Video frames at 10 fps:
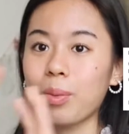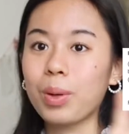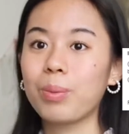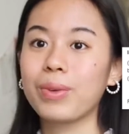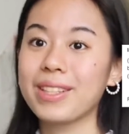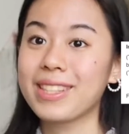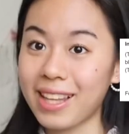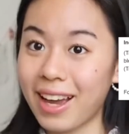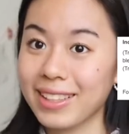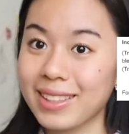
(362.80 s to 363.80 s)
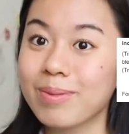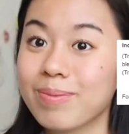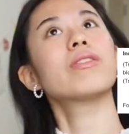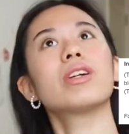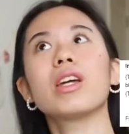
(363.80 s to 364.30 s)
appropriate size.
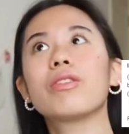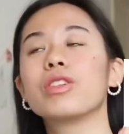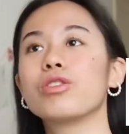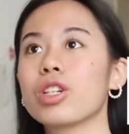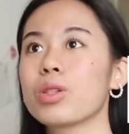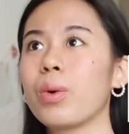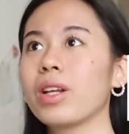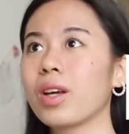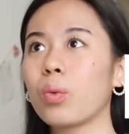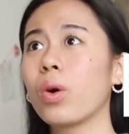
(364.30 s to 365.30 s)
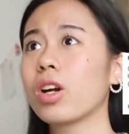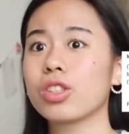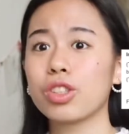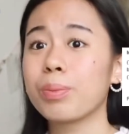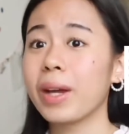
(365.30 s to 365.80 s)
Even if you just want like 1 or
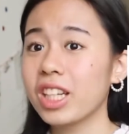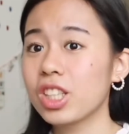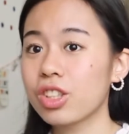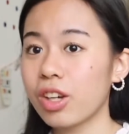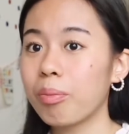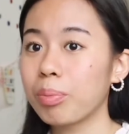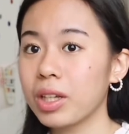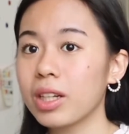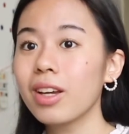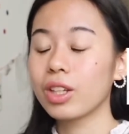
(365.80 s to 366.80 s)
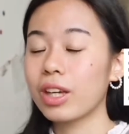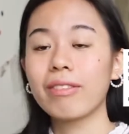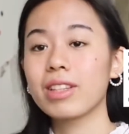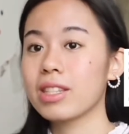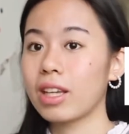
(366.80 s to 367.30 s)
2 pages to have bleed, you
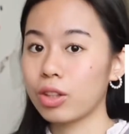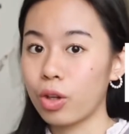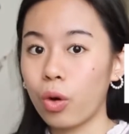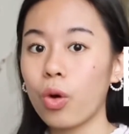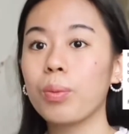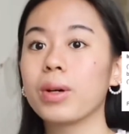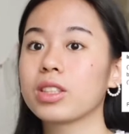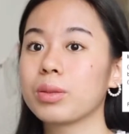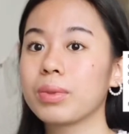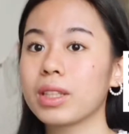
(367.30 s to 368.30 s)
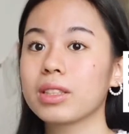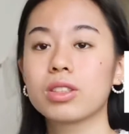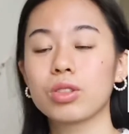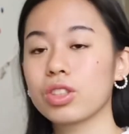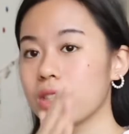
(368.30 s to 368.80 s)
have to set your whole book to bleed.
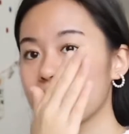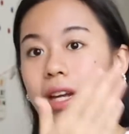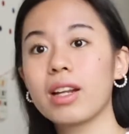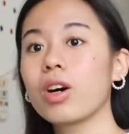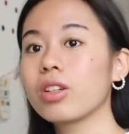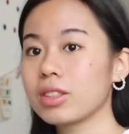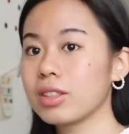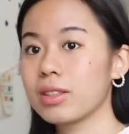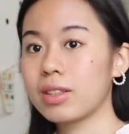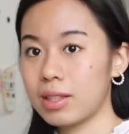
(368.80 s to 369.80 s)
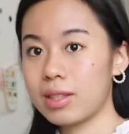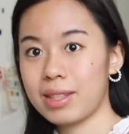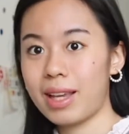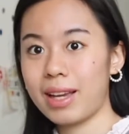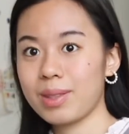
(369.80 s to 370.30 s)
So just set it all to
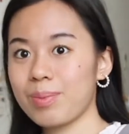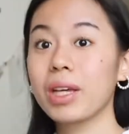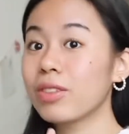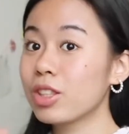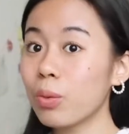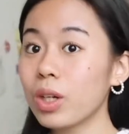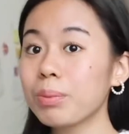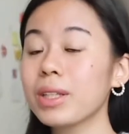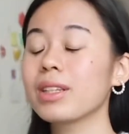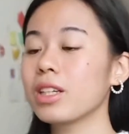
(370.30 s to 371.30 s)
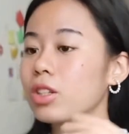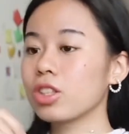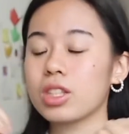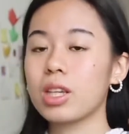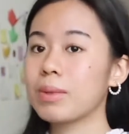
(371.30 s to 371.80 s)
this size. But if you don't want to bleed, then you can
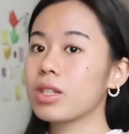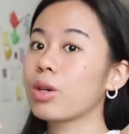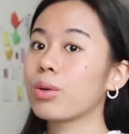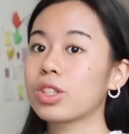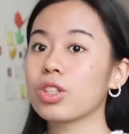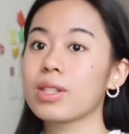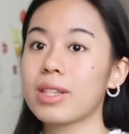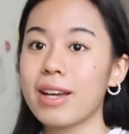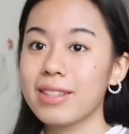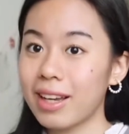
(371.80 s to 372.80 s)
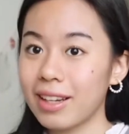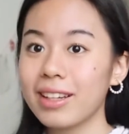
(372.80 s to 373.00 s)
just keep it to the original size that